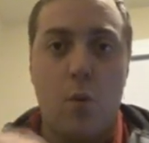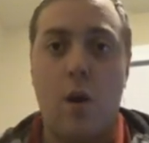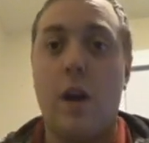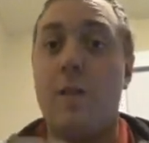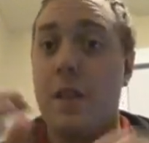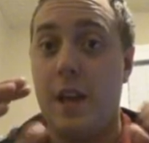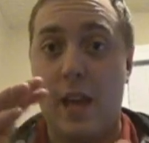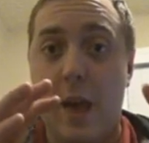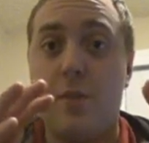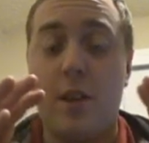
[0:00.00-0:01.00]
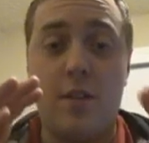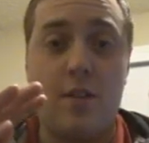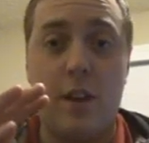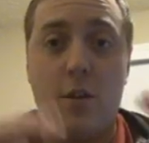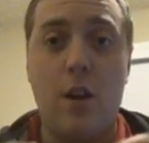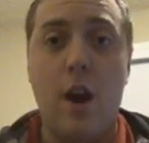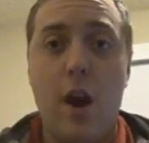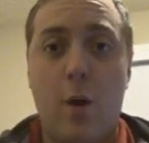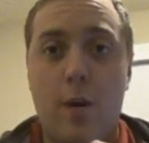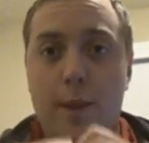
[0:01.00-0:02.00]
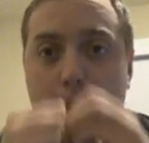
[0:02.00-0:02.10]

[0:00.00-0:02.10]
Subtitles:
where if they kept it a secret, it would have been